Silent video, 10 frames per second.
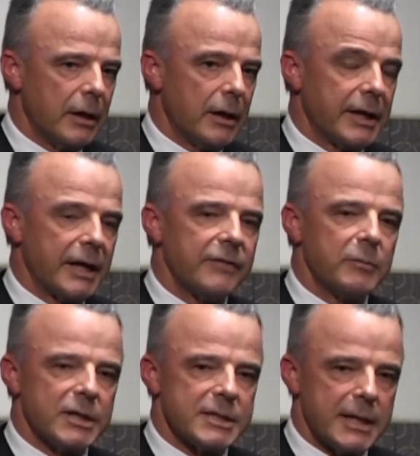"I gave
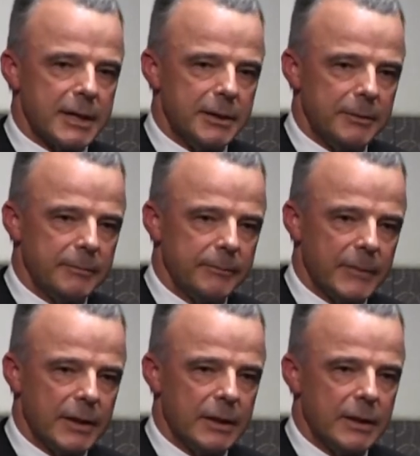my son,
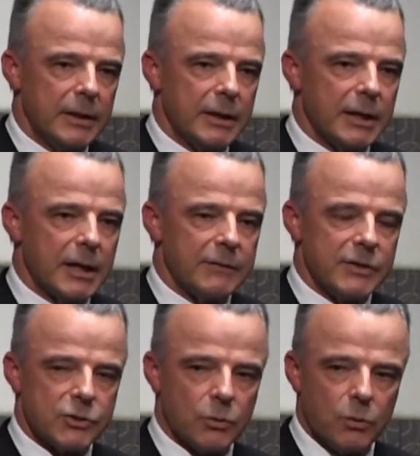he gave
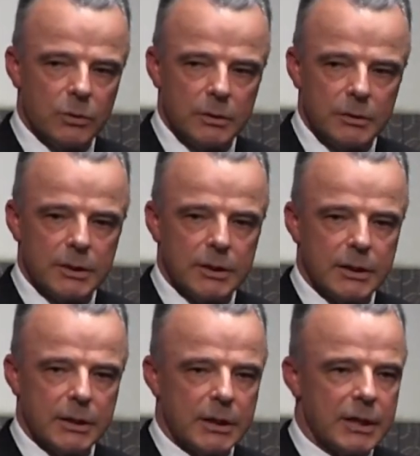his all,
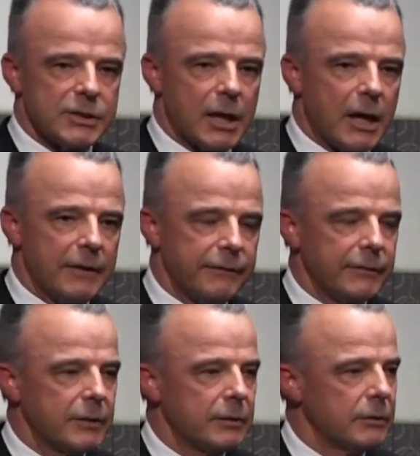his
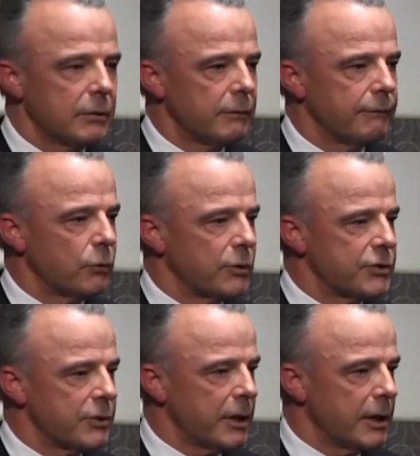life for
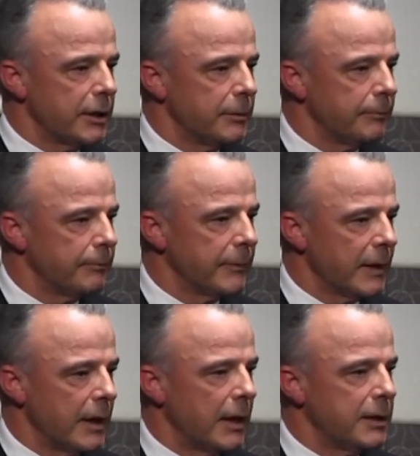Australia
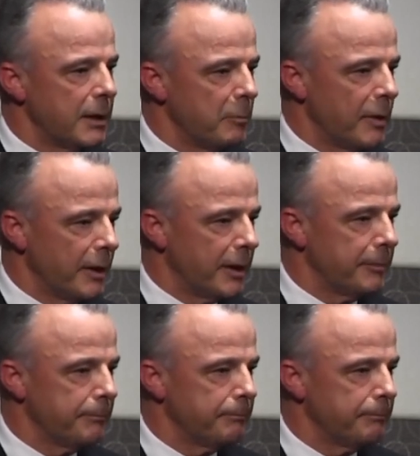and empire."